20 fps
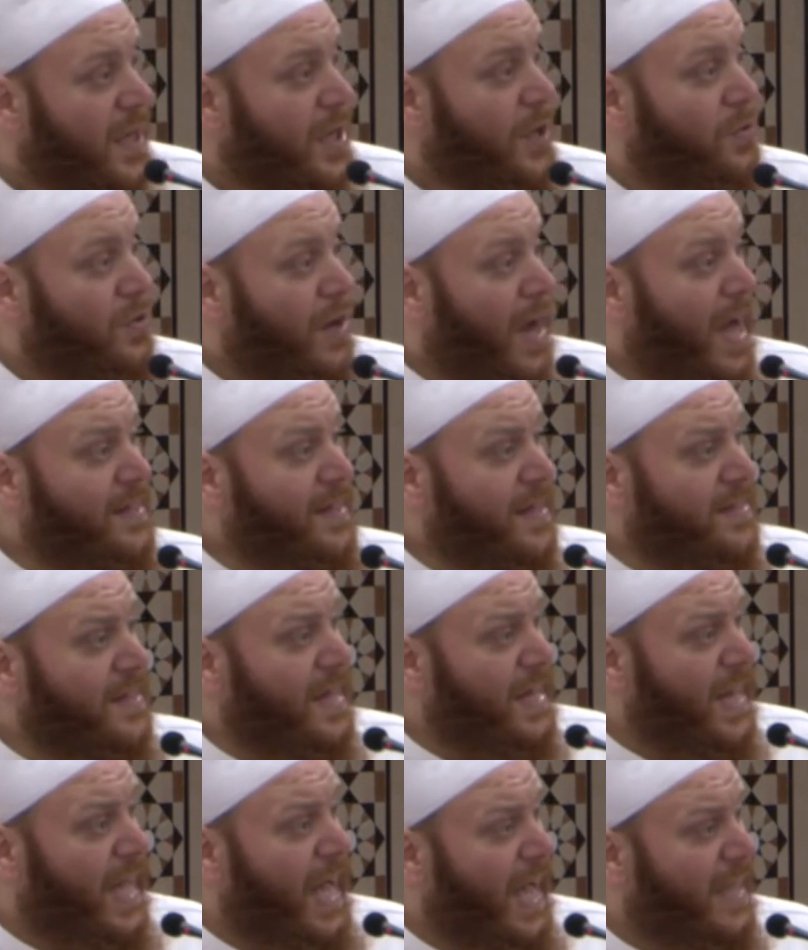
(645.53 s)
Rather
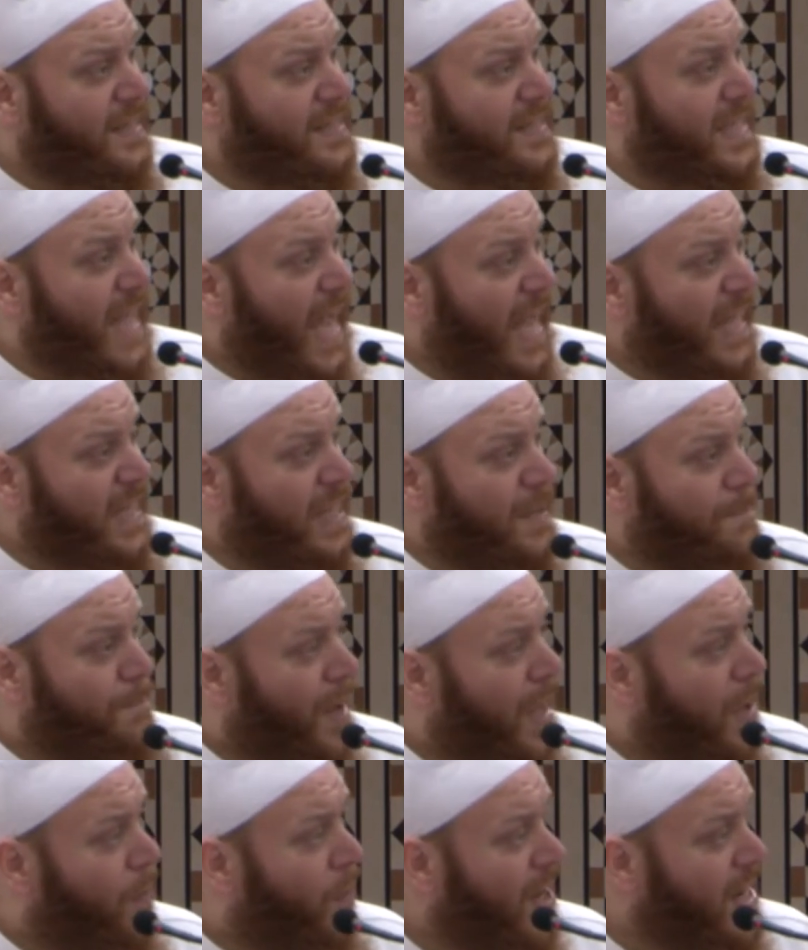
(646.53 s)
than us standing
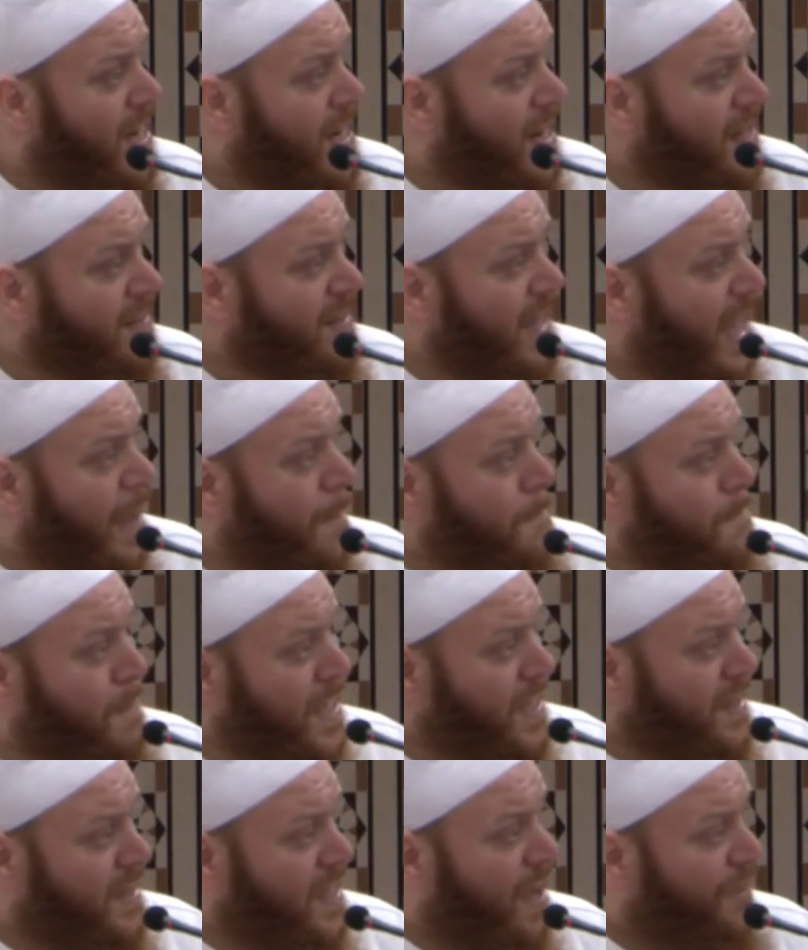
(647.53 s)
by one another and
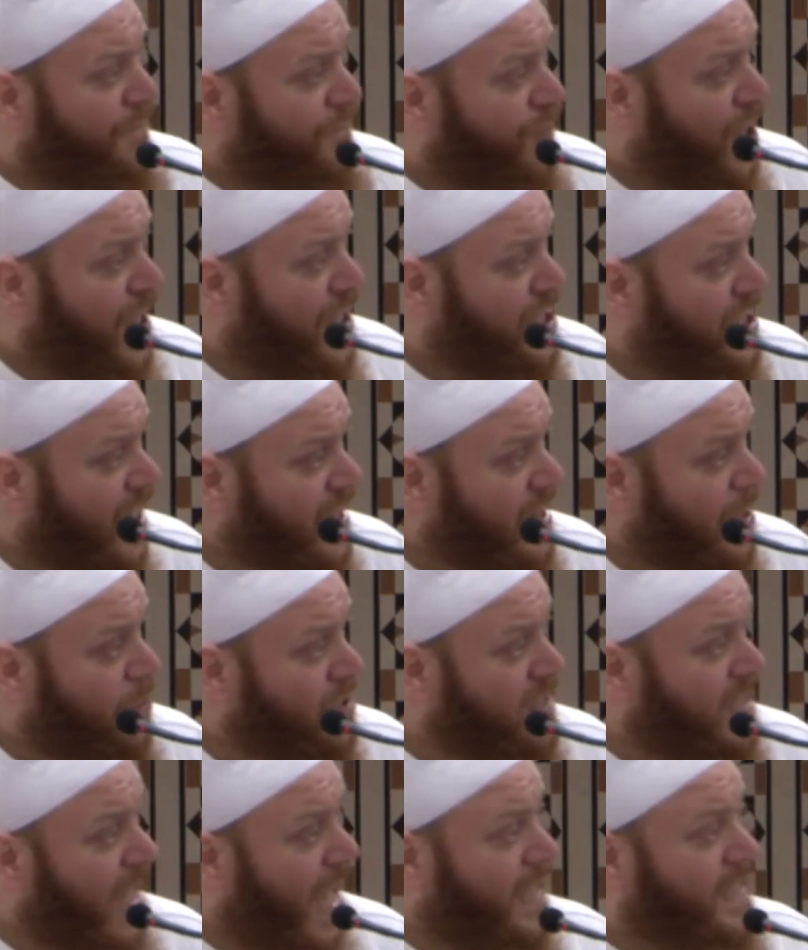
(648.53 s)
being there for each other, we
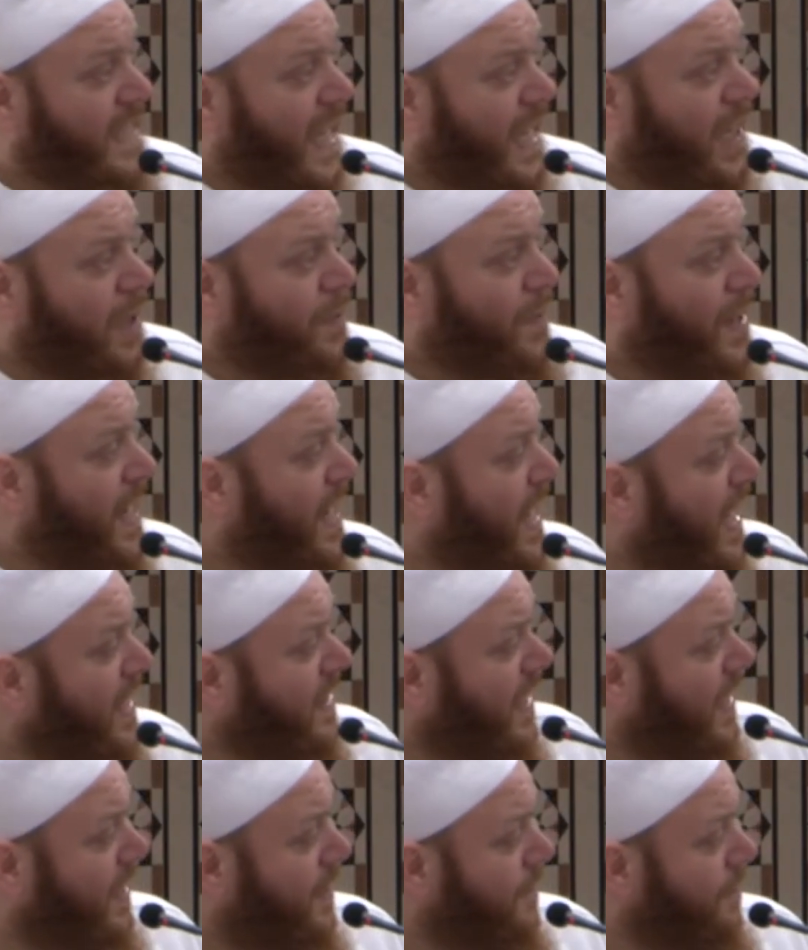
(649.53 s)
start attacking one
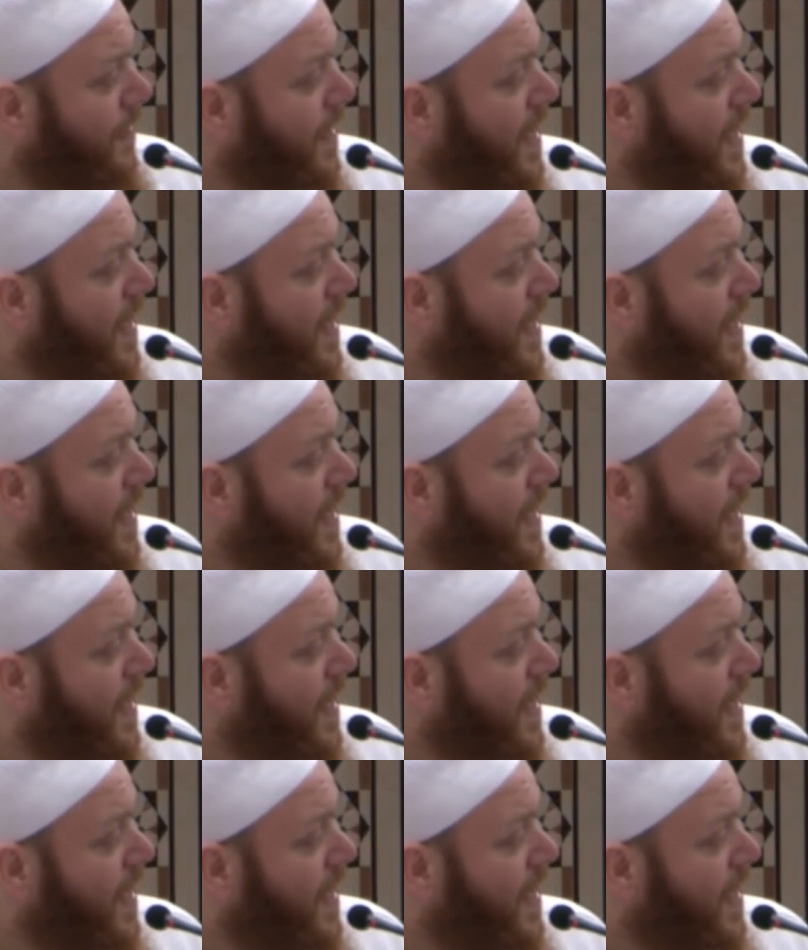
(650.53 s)
another.